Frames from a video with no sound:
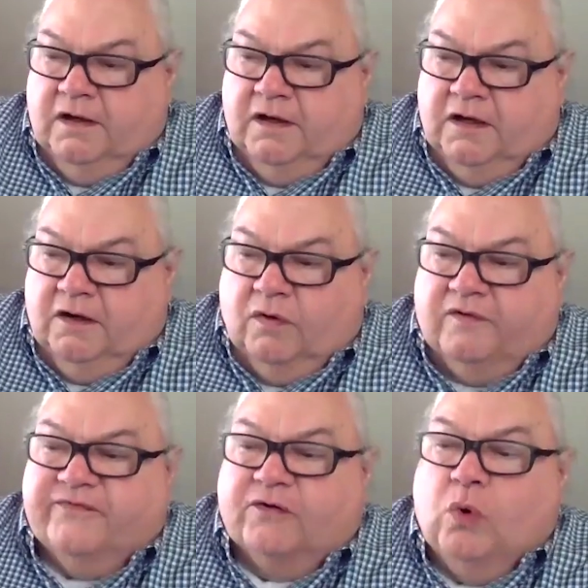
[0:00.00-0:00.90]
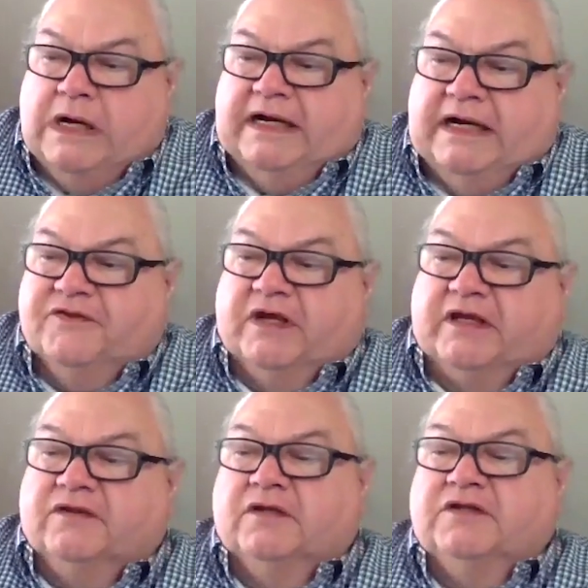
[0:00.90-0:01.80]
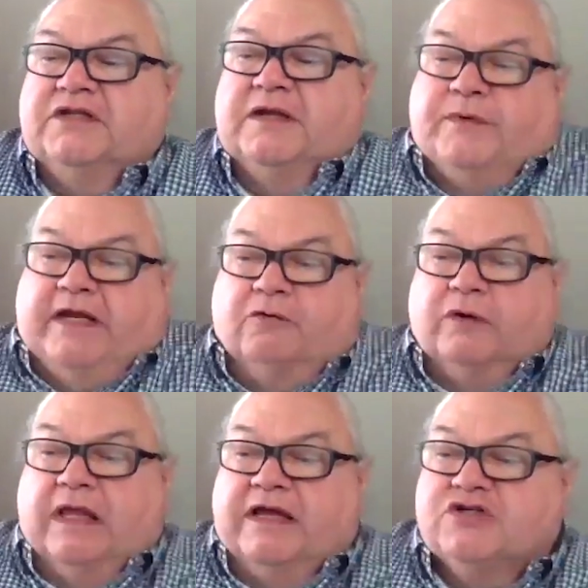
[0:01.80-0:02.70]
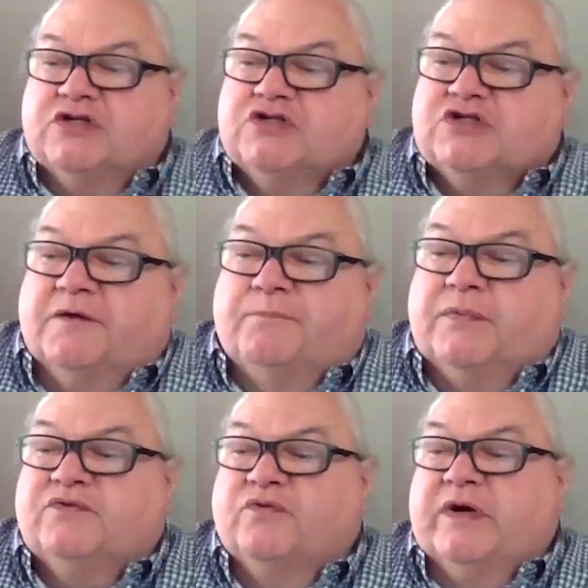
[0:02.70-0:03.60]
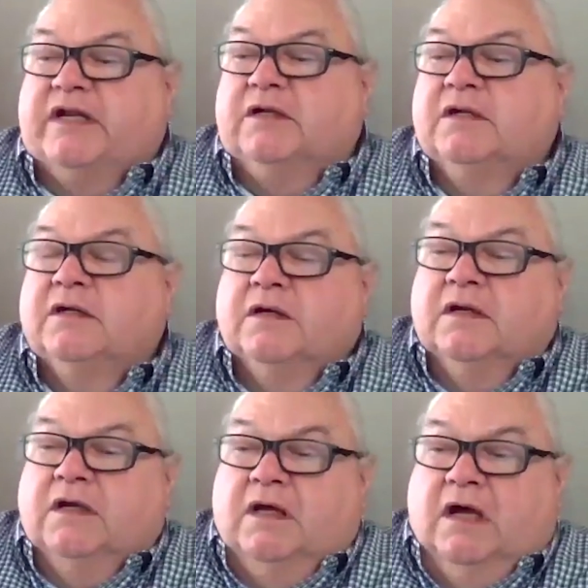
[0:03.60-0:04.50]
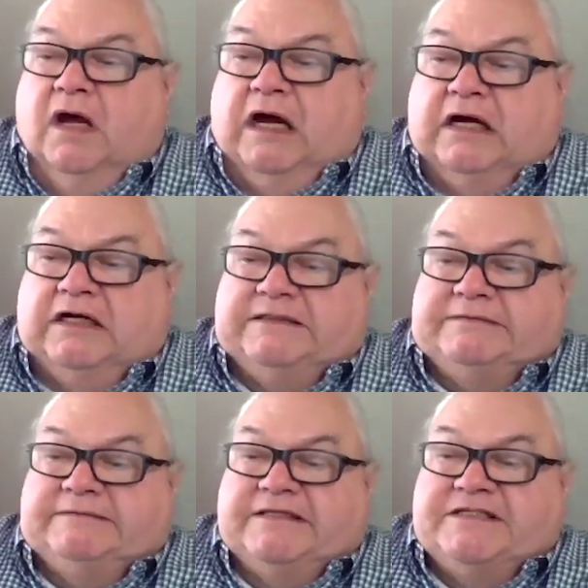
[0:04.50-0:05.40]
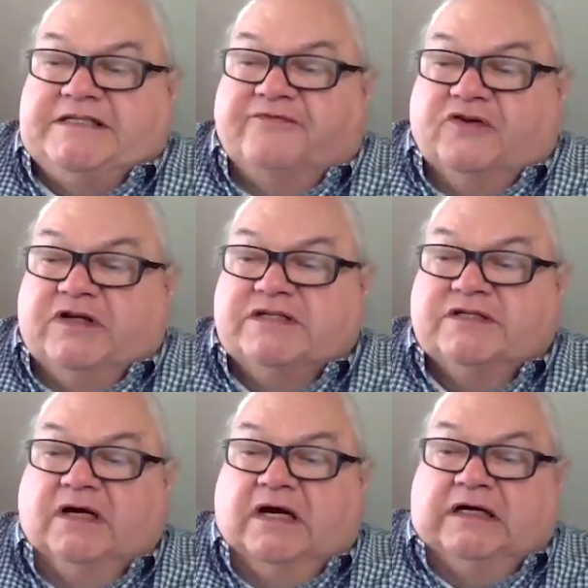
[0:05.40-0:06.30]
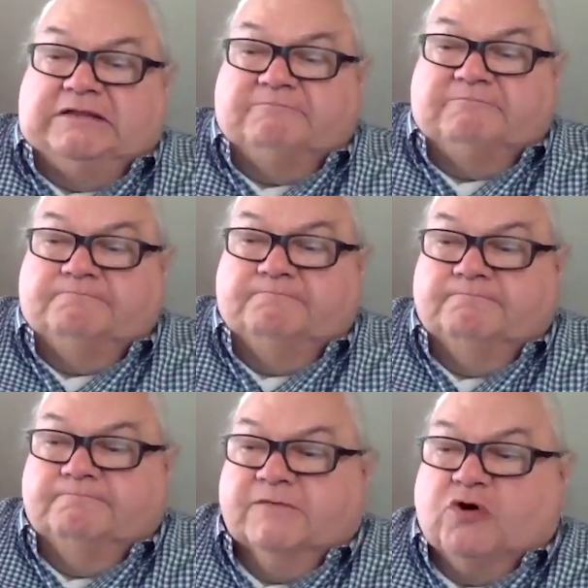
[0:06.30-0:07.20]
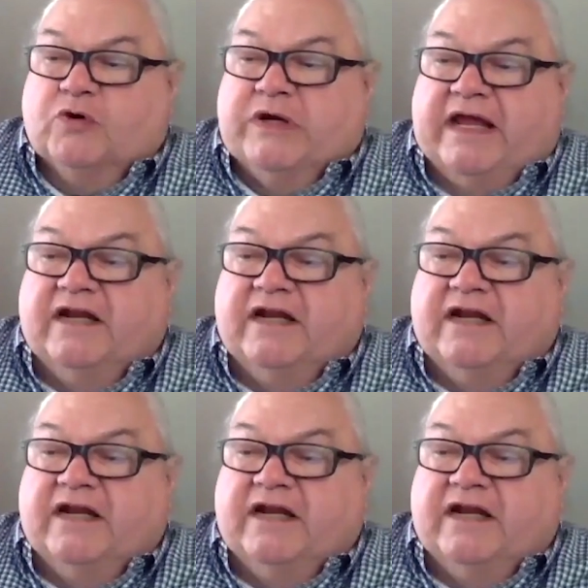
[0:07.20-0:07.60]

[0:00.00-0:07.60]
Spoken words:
Well, for one, I think the deepening relationship between uh, different creative